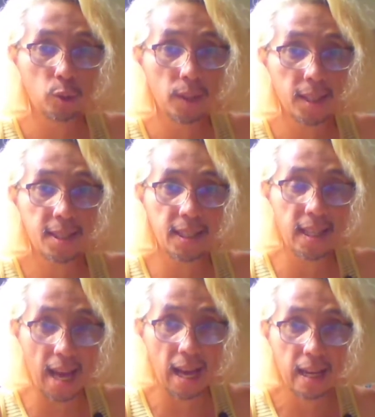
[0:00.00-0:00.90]

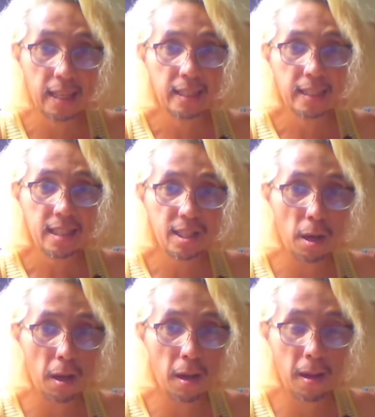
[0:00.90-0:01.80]
sila
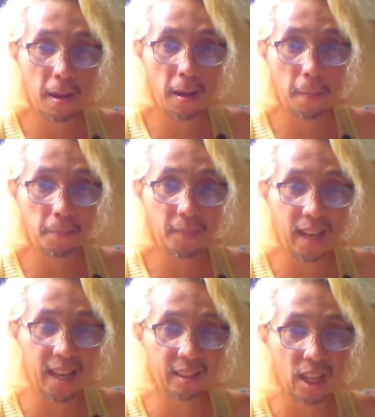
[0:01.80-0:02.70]
sa
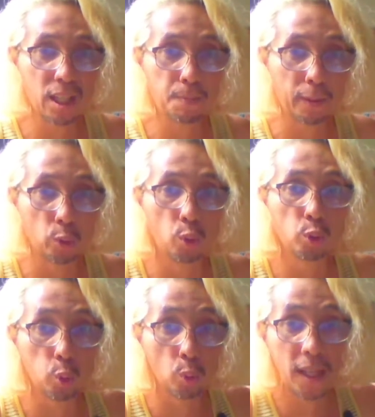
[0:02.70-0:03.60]
entrance
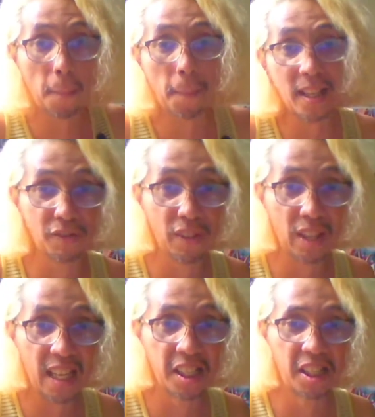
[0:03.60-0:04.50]
patungong tunay na patch
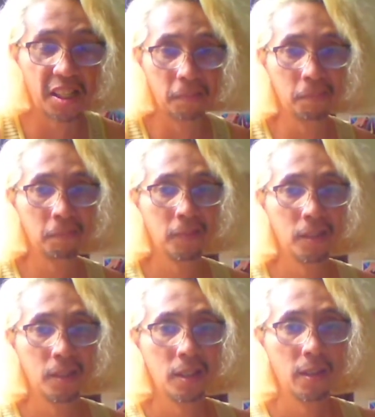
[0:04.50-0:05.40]
village.
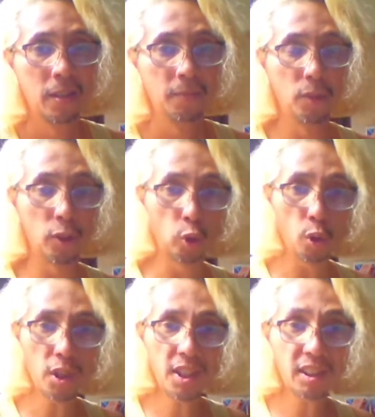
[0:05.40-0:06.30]
The
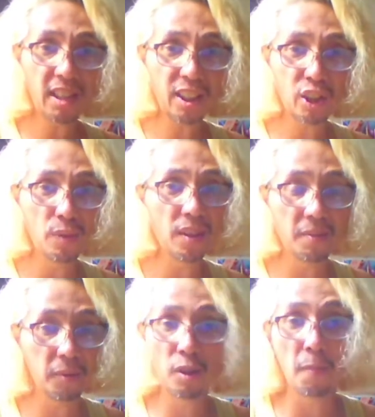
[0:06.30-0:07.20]
tourist attraction
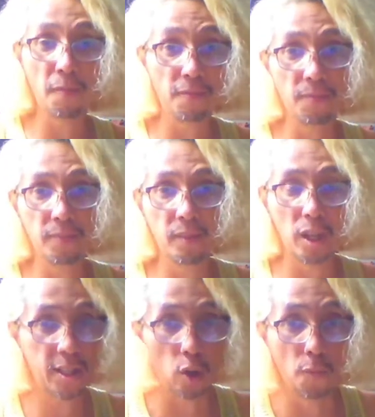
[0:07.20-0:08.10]
one,
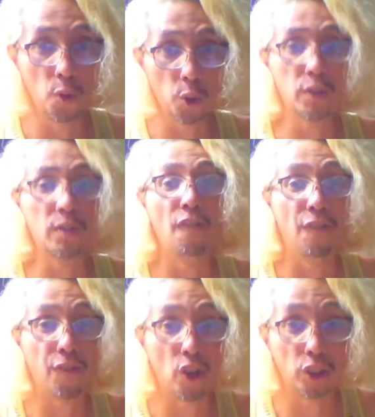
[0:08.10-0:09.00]
it's obvious,
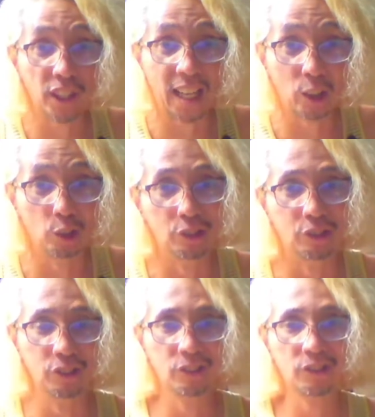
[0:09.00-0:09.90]
front lang
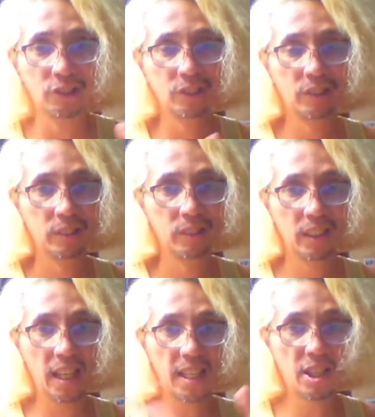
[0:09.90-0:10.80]
yun.
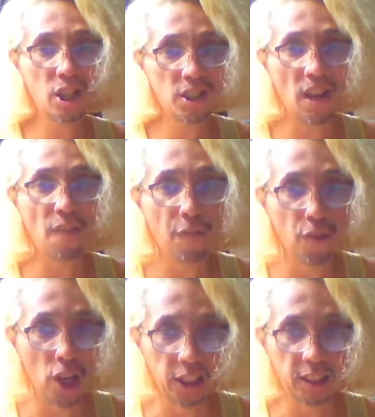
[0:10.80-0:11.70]
It's just a
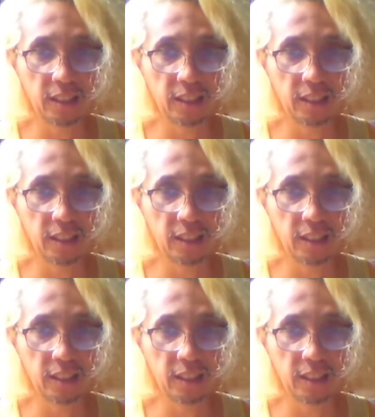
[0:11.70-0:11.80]
front.